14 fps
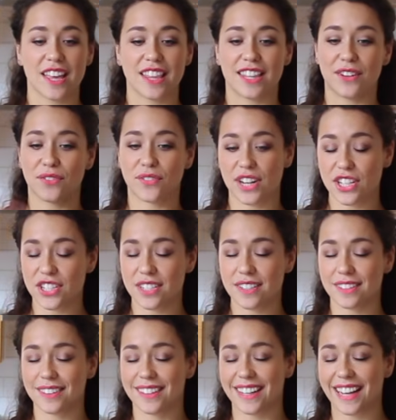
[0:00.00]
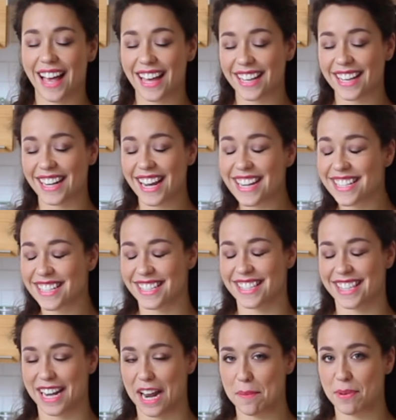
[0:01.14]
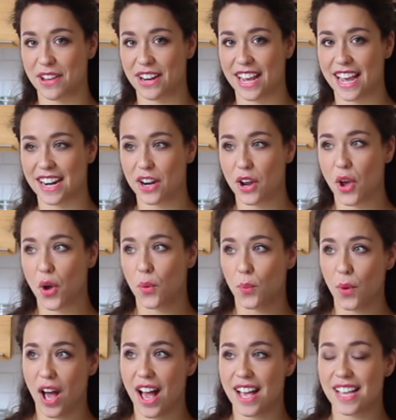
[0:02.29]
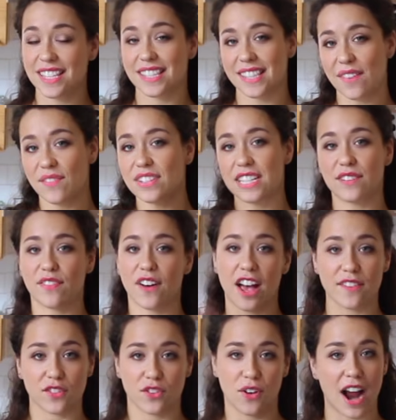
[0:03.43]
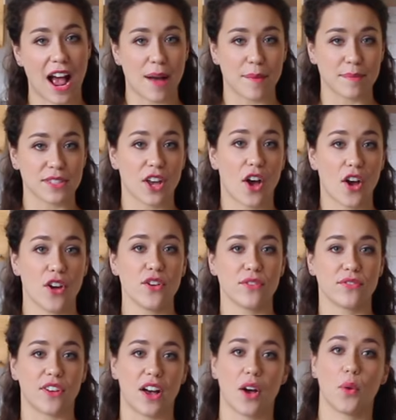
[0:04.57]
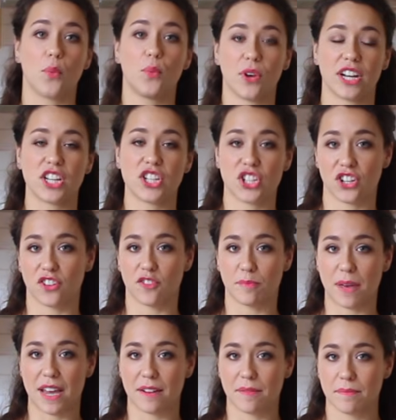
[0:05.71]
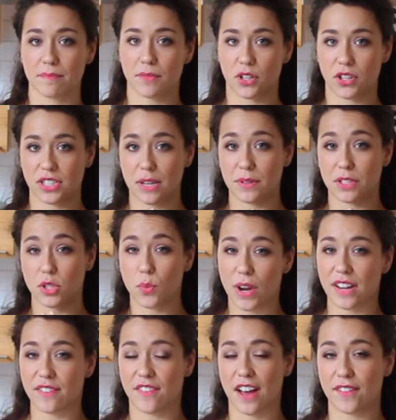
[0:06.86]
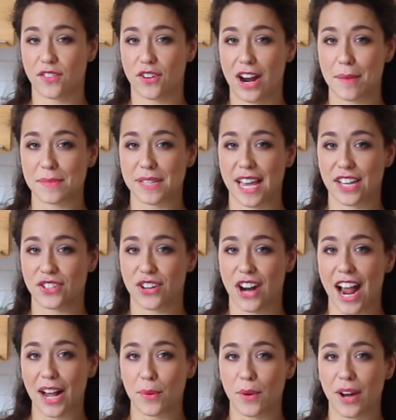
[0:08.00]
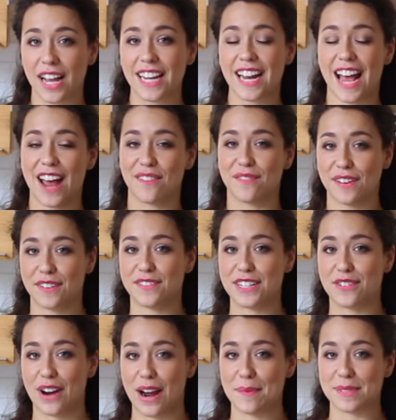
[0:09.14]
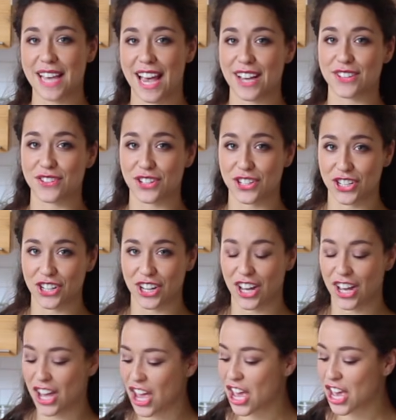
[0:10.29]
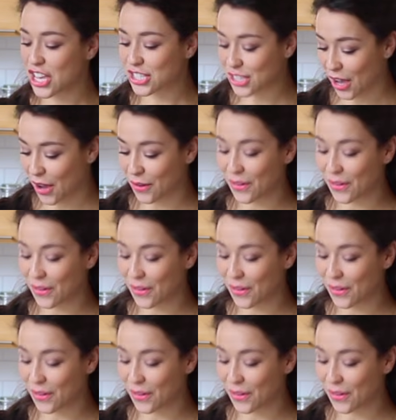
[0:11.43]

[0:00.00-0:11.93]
the original calculations that I put in were 75 grams over what it should have been, because there was 25 grams extra egg white and 50 grams extra sugar. So